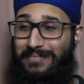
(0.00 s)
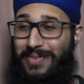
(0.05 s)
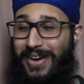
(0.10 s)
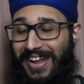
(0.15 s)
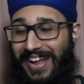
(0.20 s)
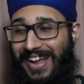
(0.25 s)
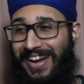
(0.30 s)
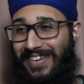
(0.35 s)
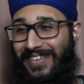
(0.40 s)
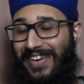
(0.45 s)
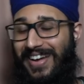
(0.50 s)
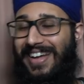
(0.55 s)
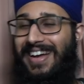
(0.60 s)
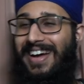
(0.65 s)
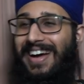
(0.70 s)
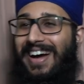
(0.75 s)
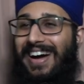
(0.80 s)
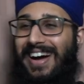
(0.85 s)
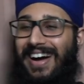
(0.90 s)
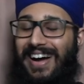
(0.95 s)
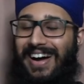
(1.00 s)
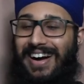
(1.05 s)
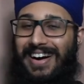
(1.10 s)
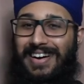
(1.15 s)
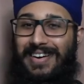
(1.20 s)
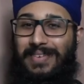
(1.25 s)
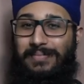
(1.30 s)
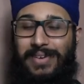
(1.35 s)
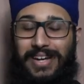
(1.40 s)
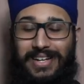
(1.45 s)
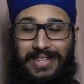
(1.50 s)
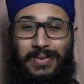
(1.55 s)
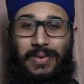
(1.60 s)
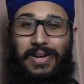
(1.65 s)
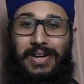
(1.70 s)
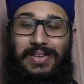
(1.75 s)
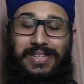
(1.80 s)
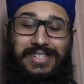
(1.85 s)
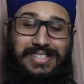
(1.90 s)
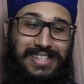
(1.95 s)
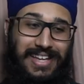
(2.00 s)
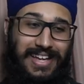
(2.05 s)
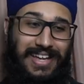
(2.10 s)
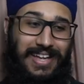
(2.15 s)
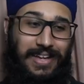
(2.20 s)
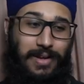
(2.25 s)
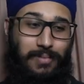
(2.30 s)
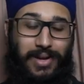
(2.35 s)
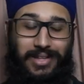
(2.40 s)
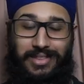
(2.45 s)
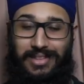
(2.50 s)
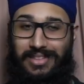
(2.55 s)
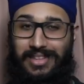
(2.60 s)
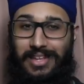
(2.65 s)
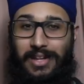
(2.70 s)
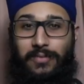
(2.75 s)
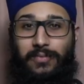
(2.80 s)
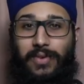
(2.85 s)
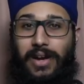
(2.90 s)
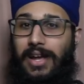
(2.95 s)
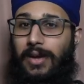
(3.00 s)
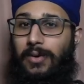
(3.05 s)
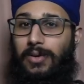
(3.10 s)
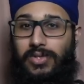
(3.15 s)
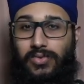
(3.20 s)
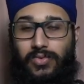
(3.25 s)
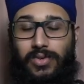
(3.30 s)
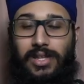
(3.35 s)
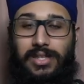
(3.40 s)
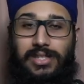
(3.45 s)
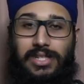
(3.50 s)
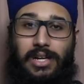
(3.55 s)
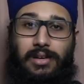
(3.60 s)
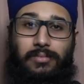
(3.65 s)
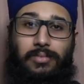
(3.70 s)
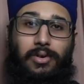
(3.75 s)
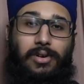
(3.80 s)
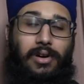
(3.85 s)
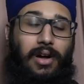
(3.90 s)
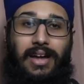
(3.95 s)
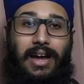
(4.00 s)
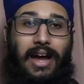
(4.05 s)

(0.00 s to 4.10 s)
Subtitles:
But anyway, back to what I was saying about the theater fight, it was really terrible.